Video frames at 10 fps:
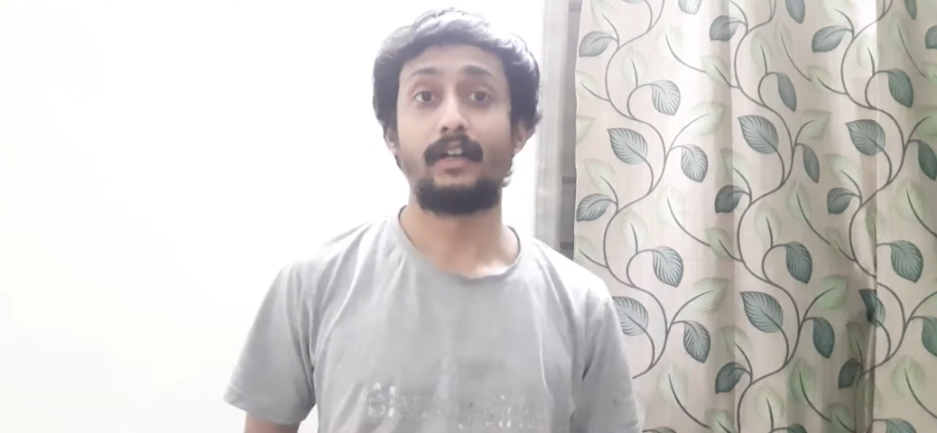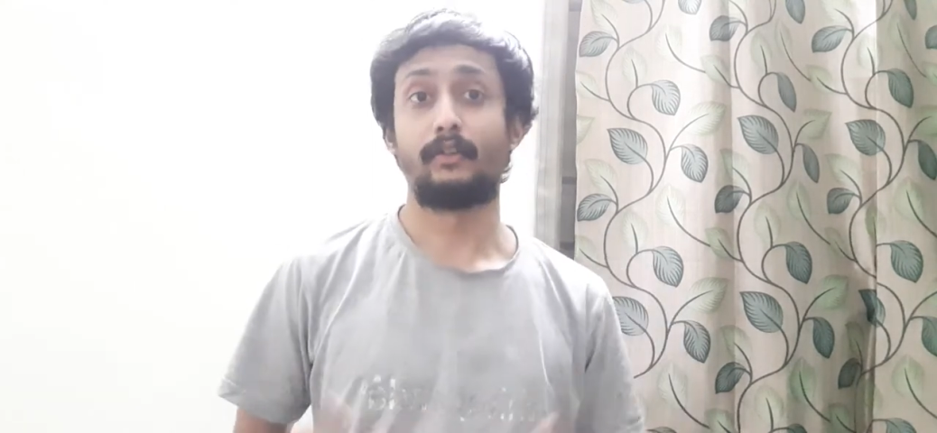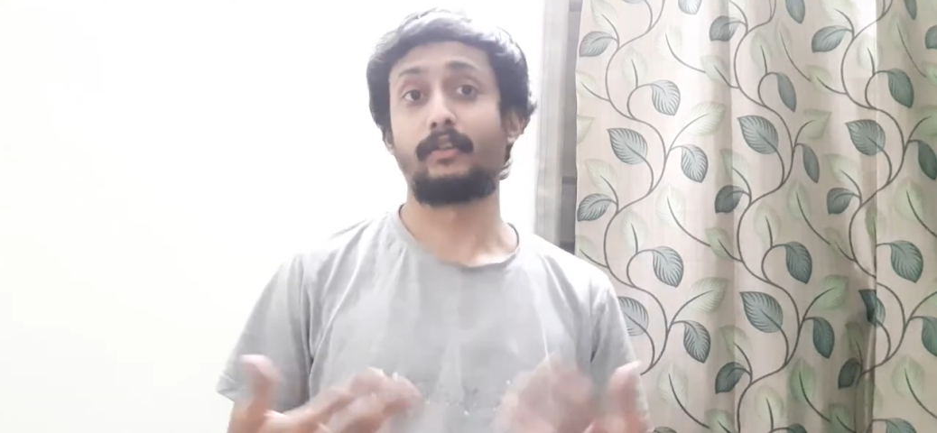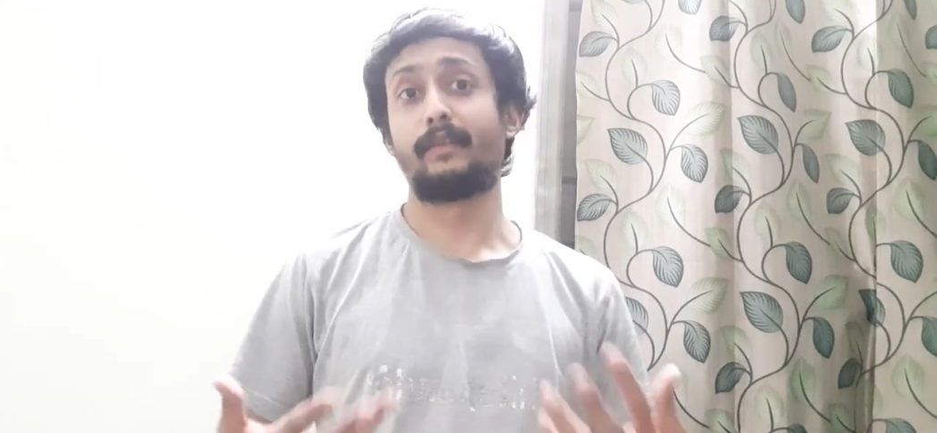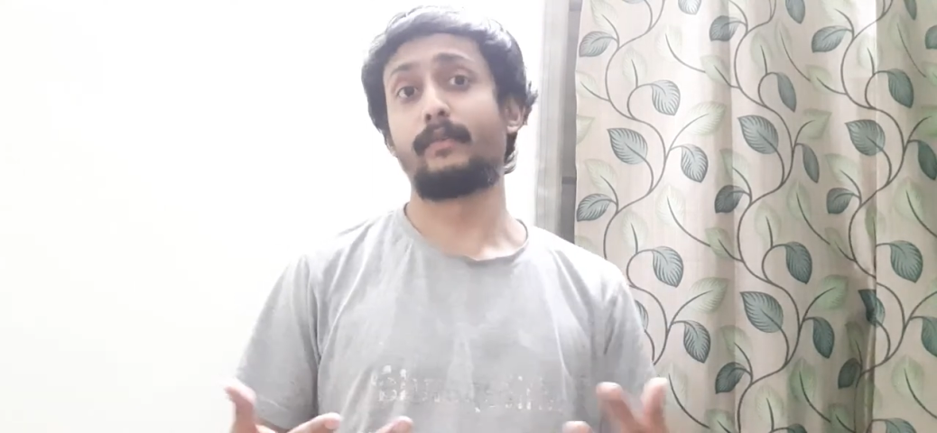
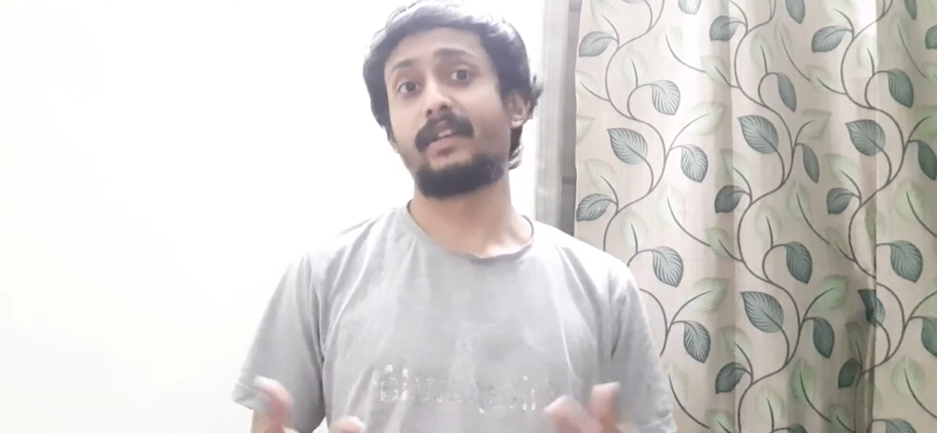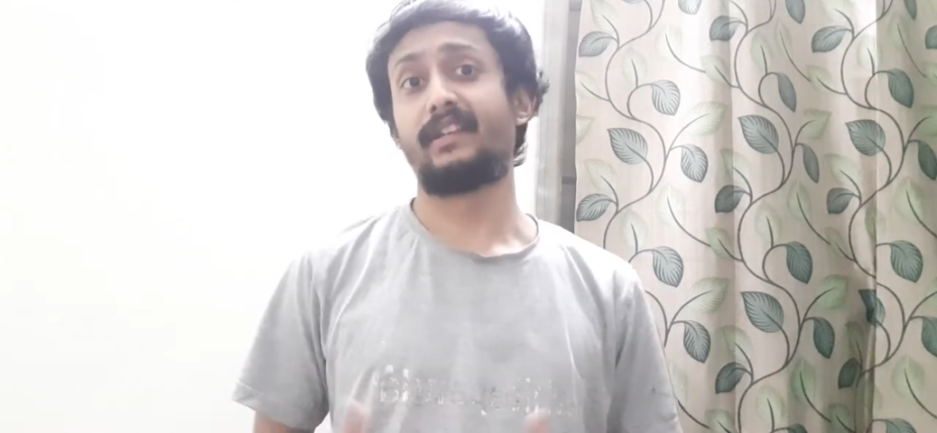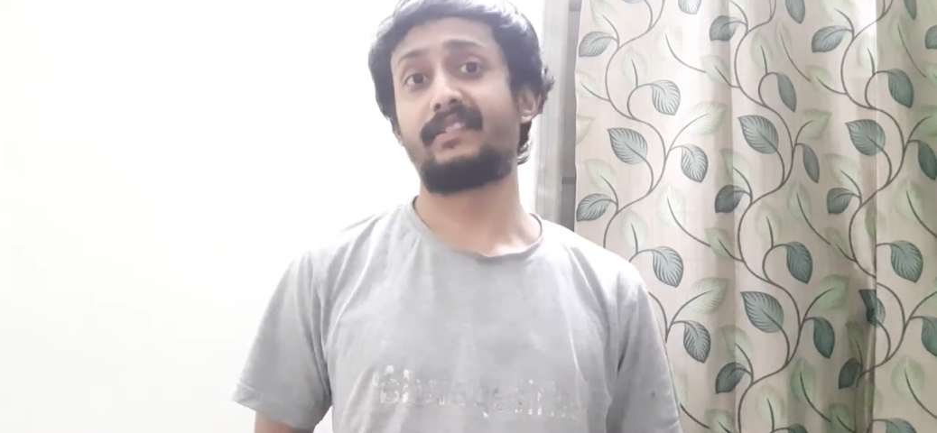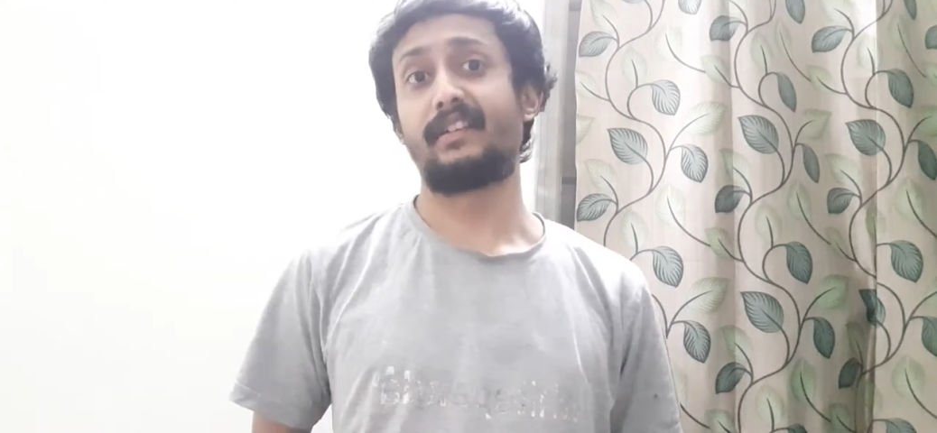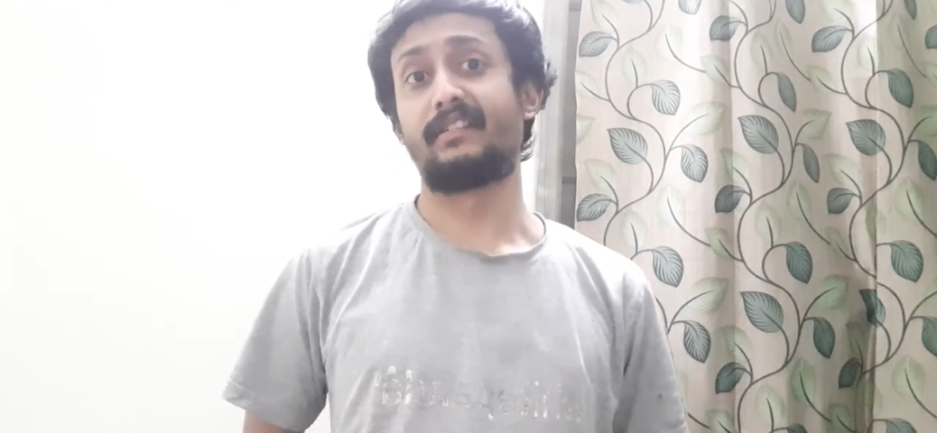To give you an
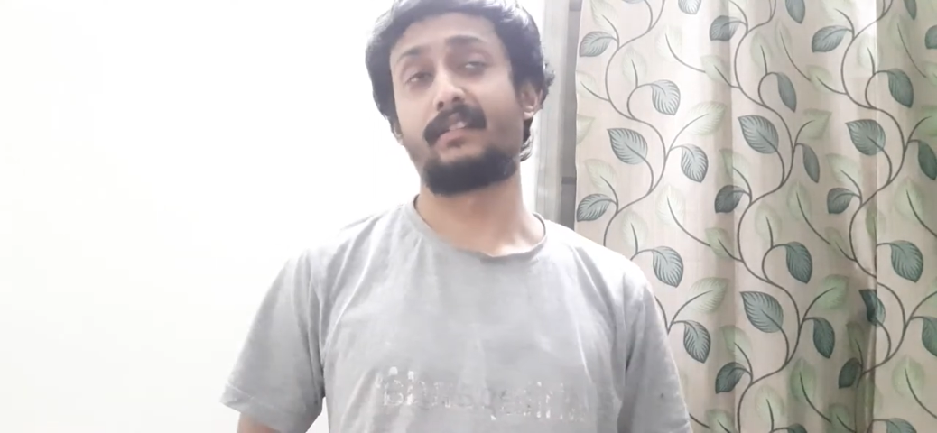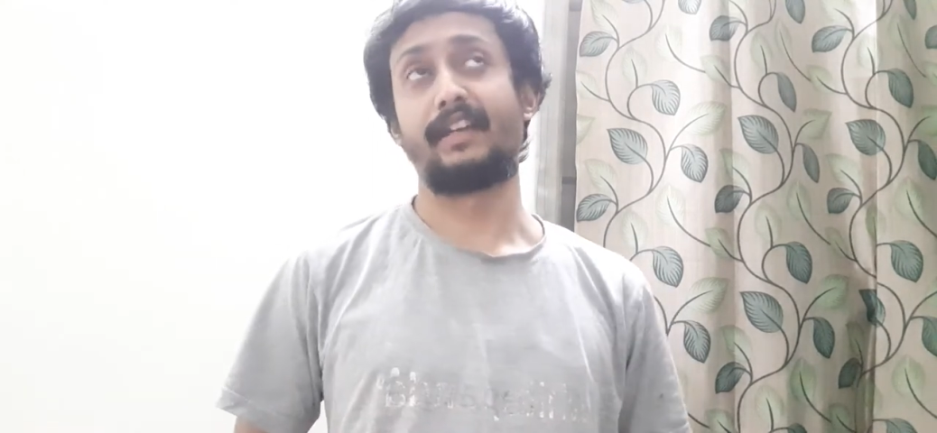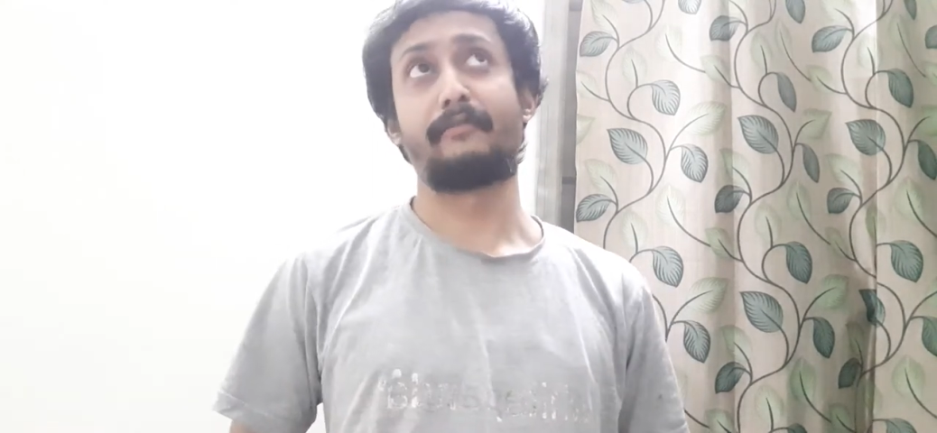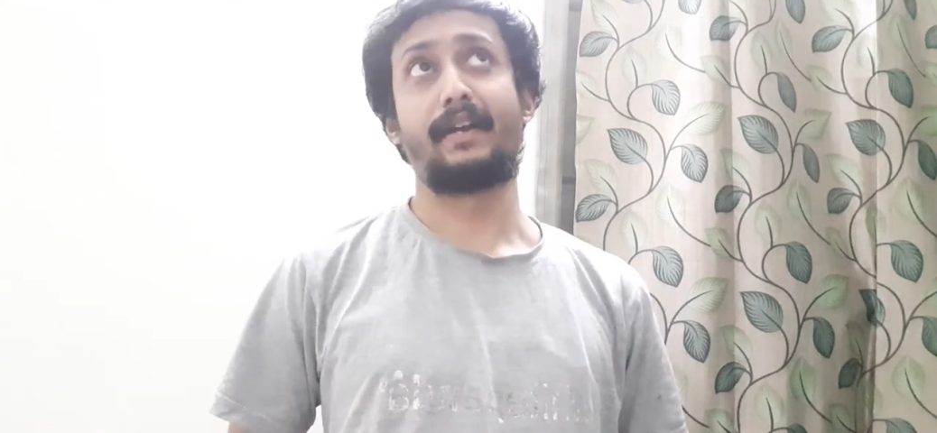incidence, like